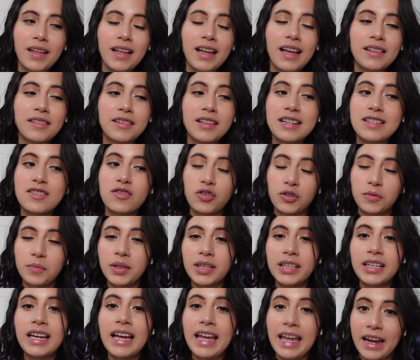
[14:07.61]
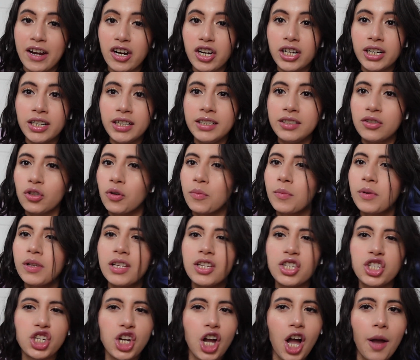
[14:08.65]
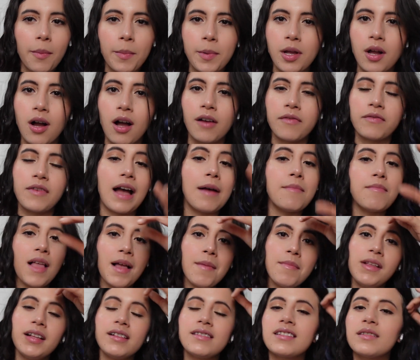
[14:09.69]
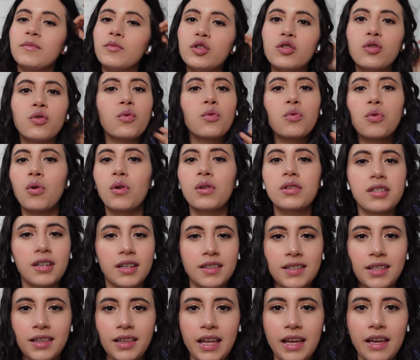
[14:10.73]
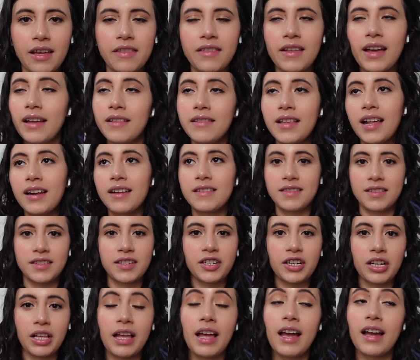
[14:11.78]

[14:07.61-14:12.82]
Because normally a haircut, normally chopping off, I'm not someone who holds on to length, not necessarily.